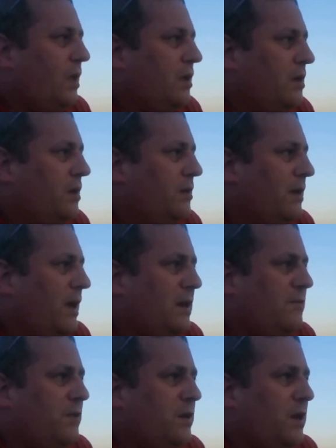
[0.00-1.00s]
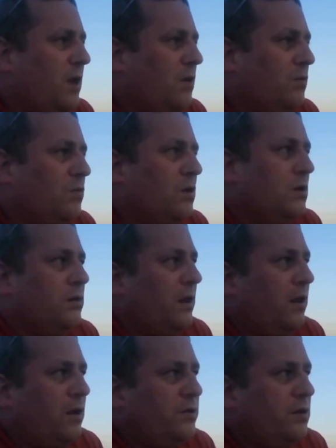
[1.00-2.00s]
Uh, any video
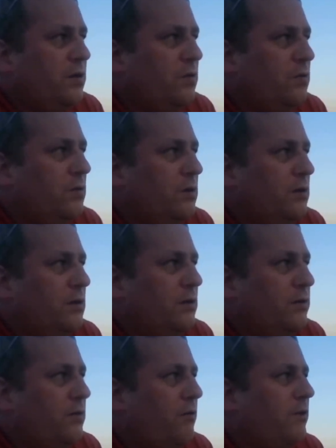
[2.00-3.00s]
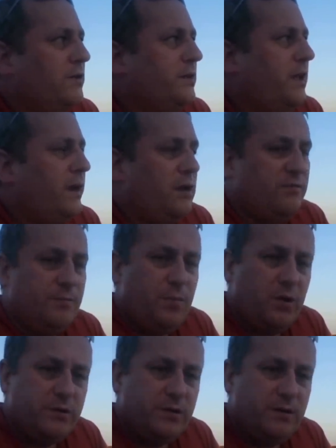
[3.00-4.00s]
that I do, there is negatives and
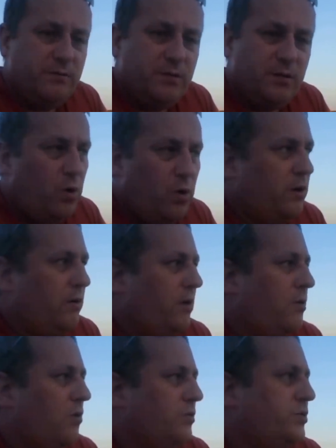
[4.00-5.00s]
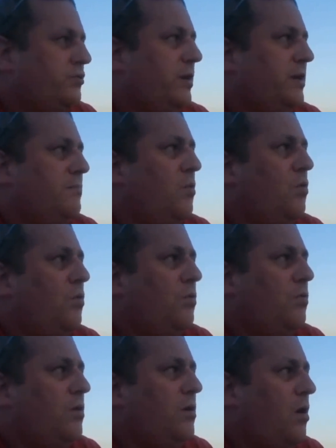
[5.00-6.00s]
positives. Why don't I concentrate
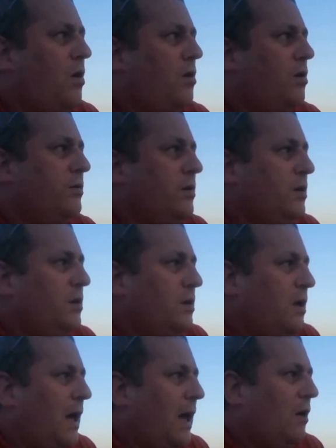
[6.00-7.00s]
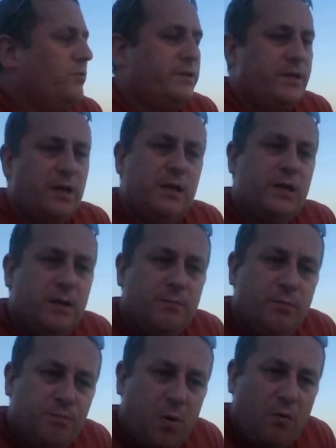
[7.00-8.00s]
more on how sunny
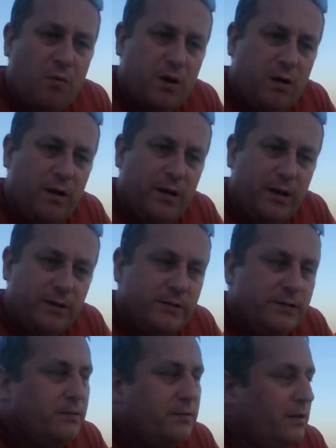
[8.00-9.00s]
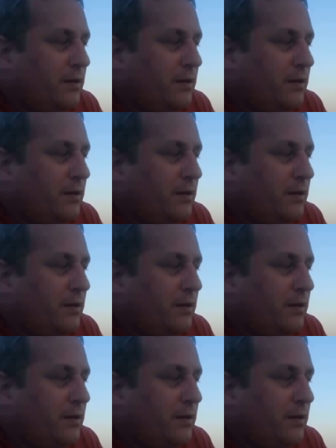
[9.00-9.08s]
Boracay is?